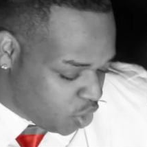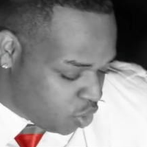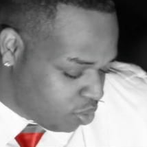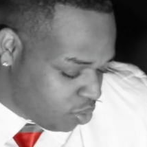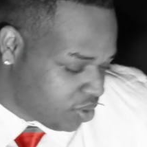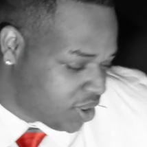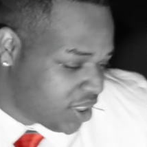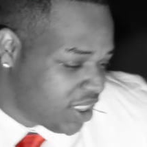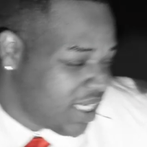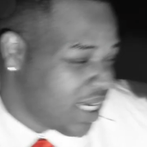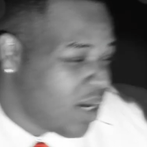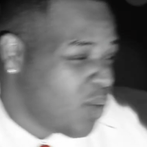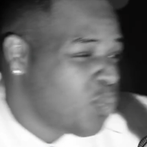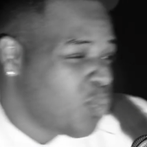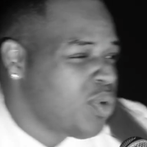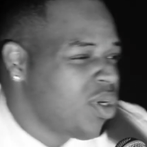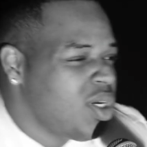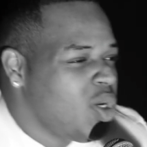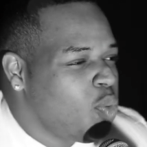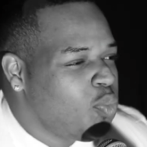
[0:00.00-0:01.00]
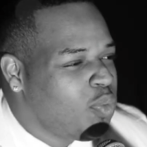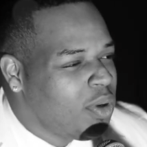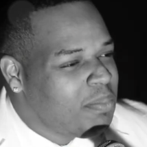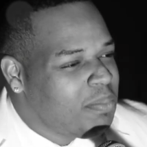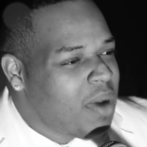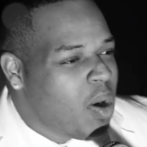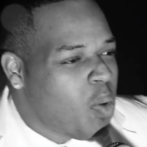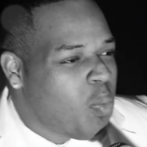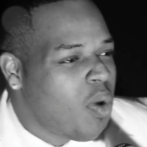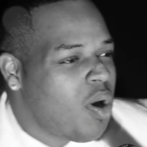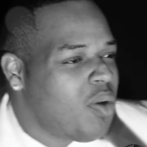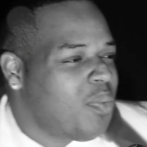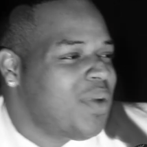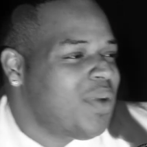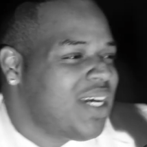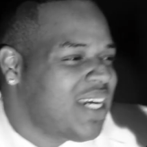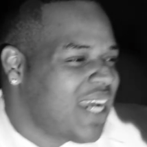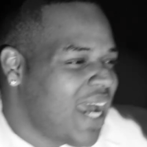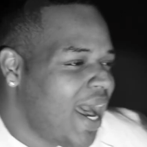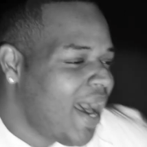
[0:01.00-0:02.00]
You see, I'm real with my walk with
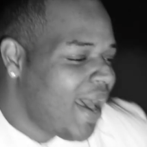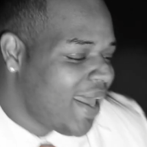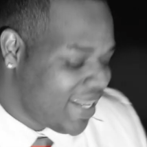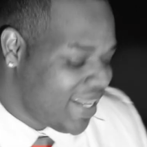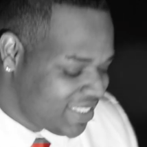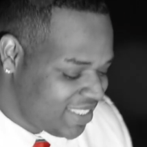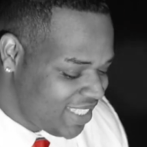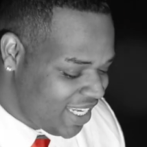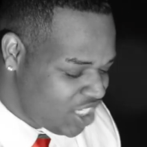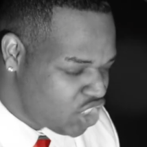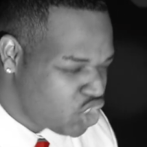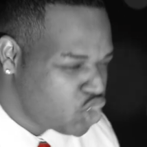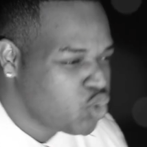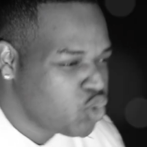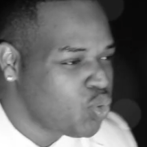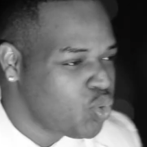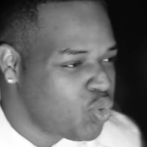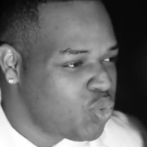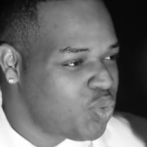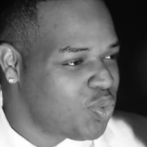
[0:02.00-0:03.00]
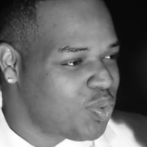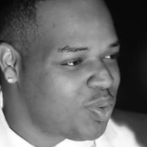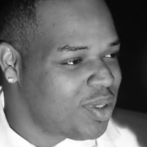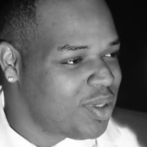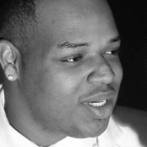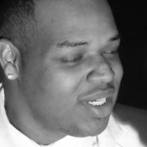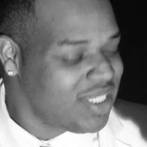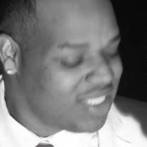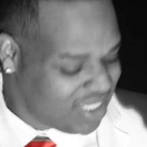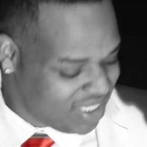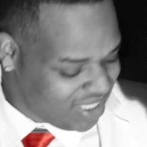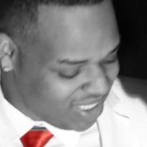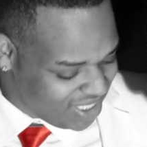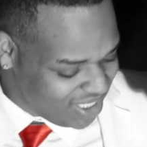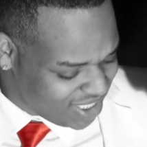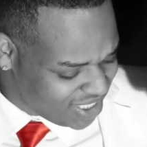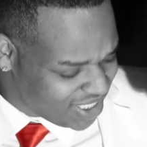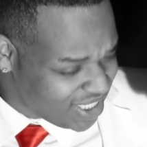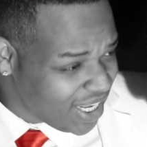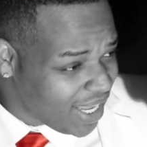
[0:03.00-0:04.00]
God. I stay true to each
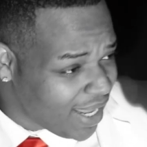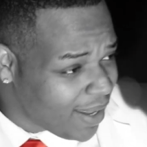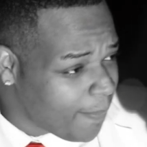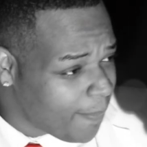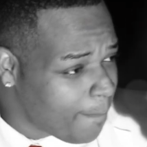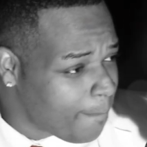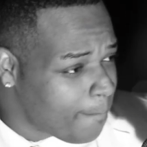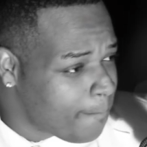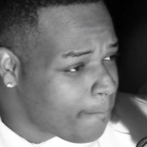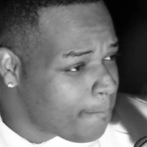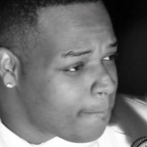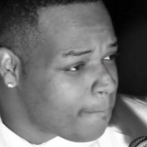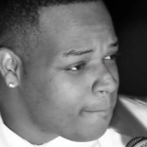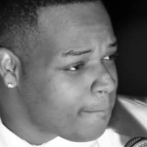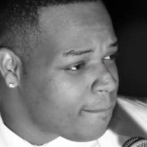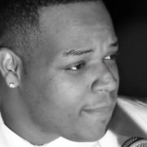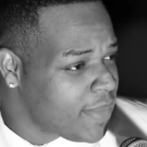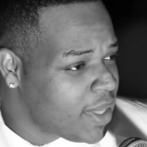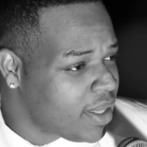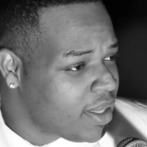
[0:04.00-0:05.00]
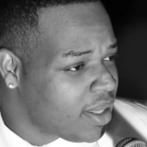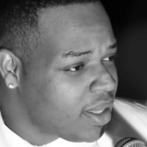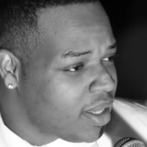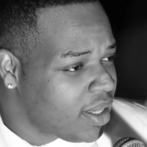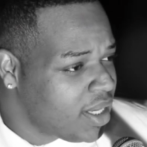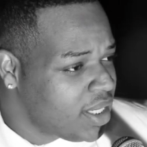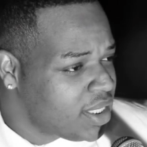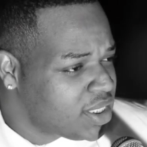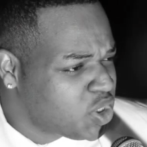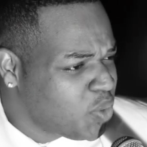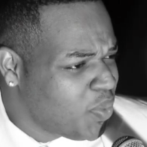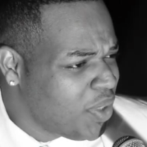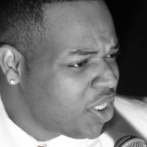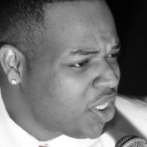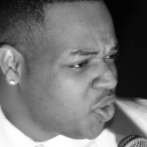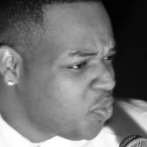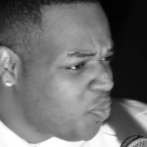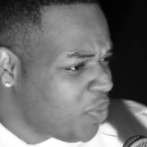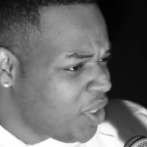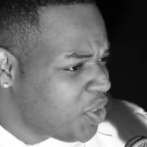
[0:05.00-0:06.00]
step. So
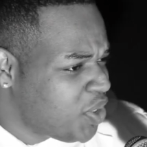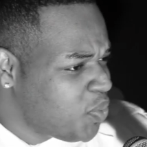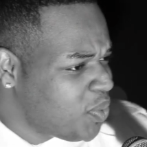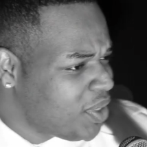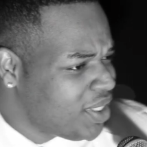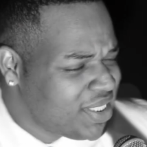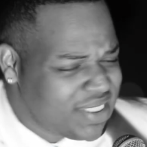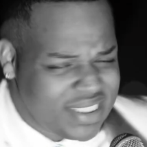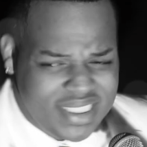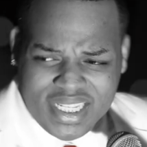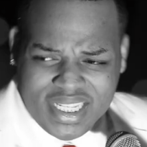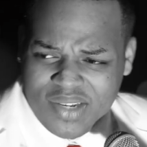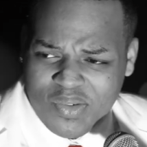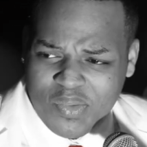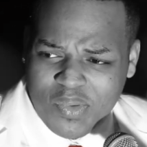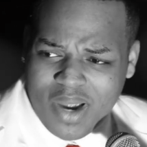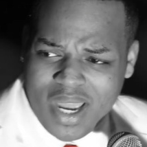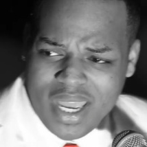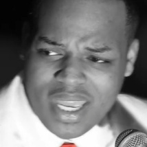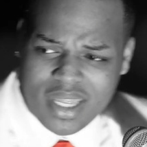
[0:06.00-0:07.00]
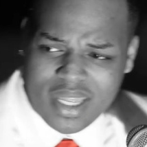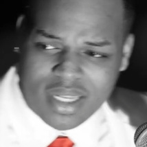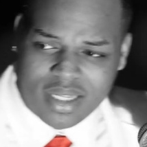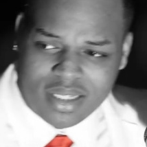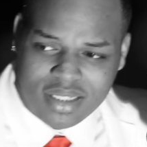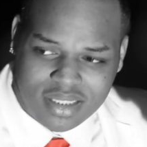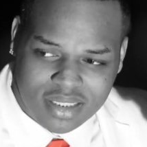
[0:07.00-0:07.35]
either we do this thing right,